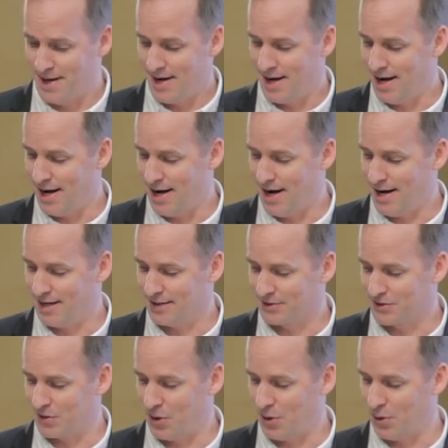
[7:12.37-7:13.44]
Uh, and
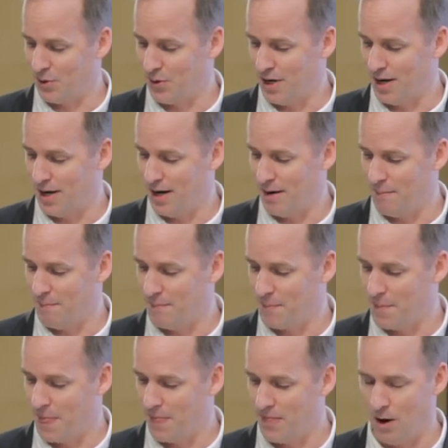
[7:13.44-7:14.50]
so um,
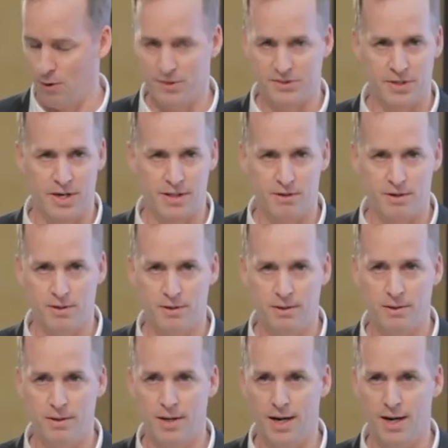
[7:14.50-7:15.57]
that was another
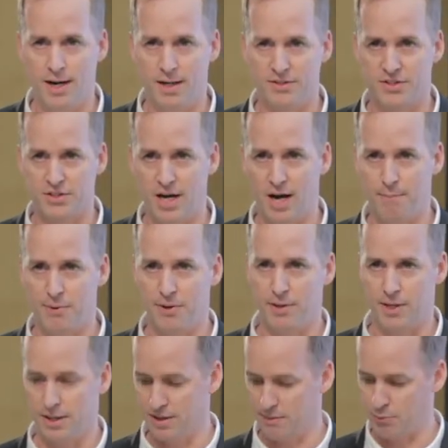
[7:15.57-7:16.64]
uh, step
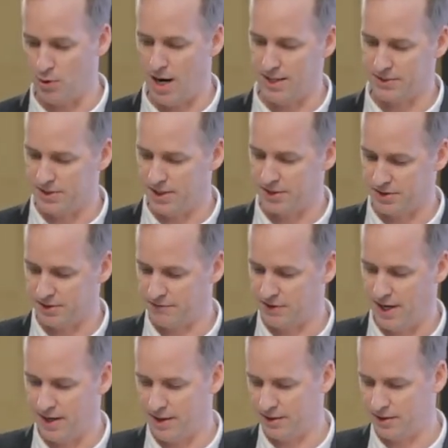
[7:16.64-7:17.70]
in the process of
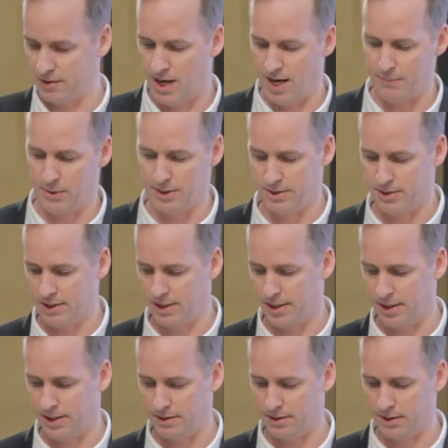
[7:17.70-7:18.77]
kind of climbing the,
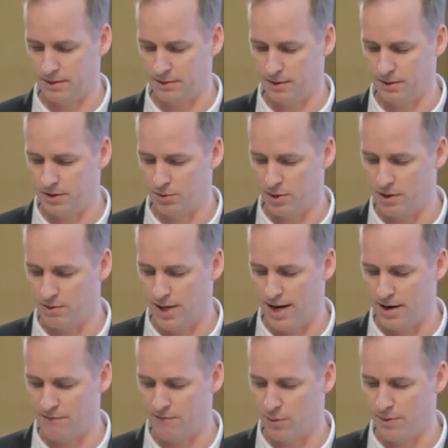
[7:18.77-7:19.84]
uh, the career
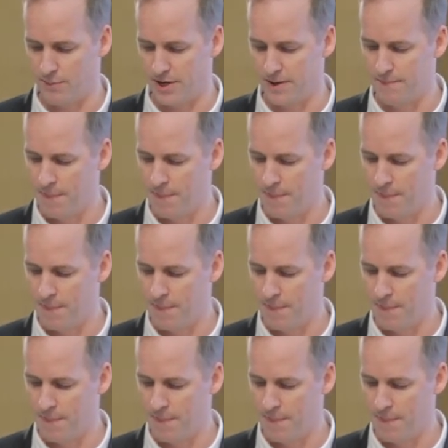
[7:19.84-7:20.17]
ladder for me.